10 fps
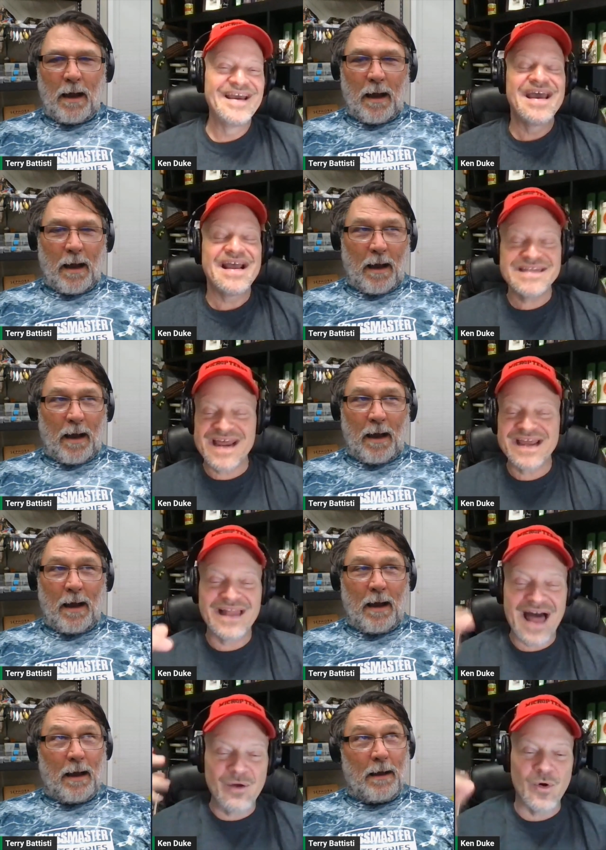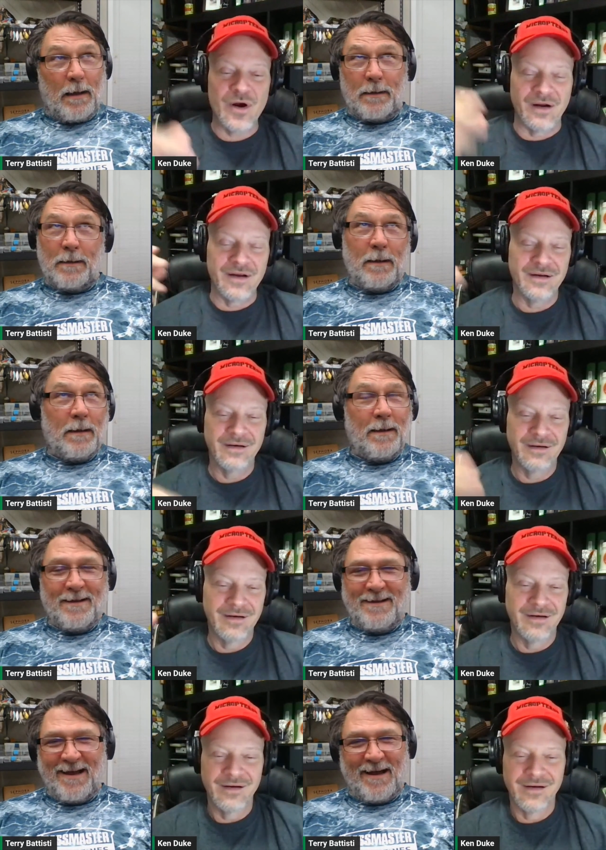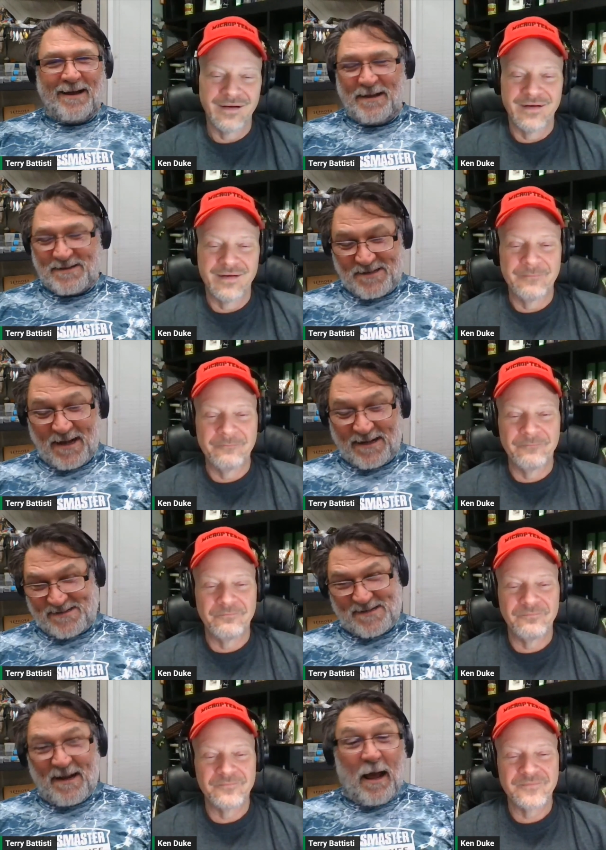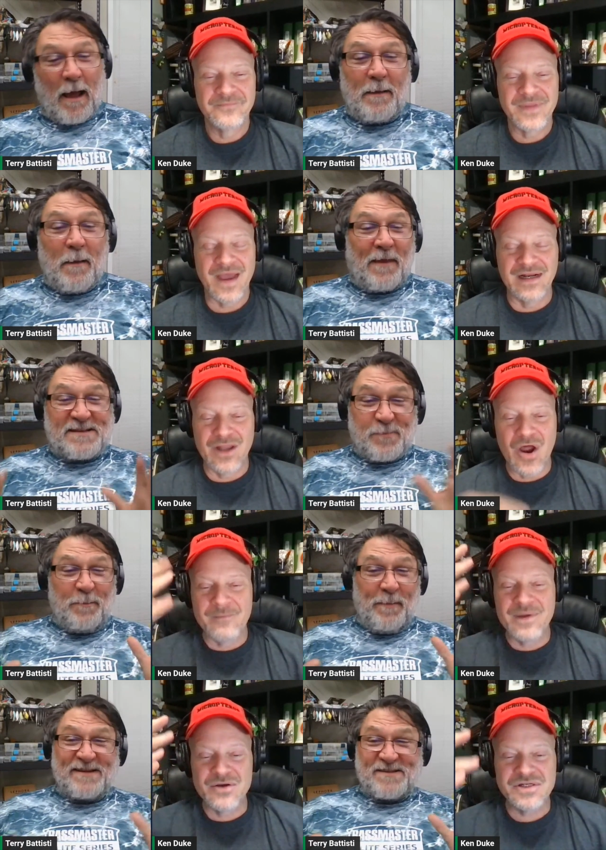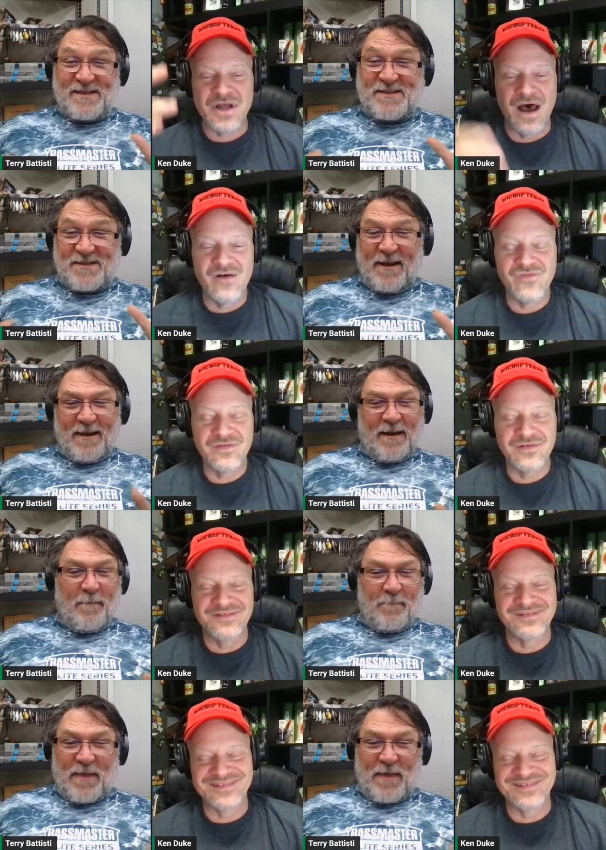Speaker 1: It's like uh, clockwork.
Speaker 2: Yeah, it's nuts. It, An alarm goes off. This,